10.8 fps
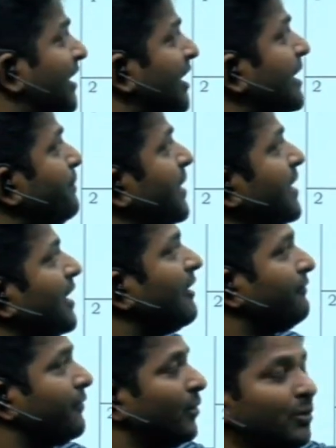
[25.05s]

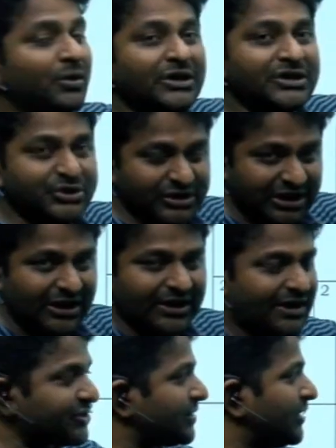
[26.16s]
EPFO skill
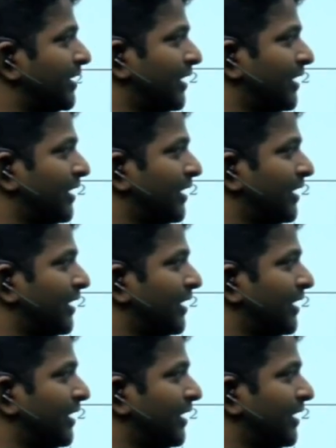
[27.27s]
test.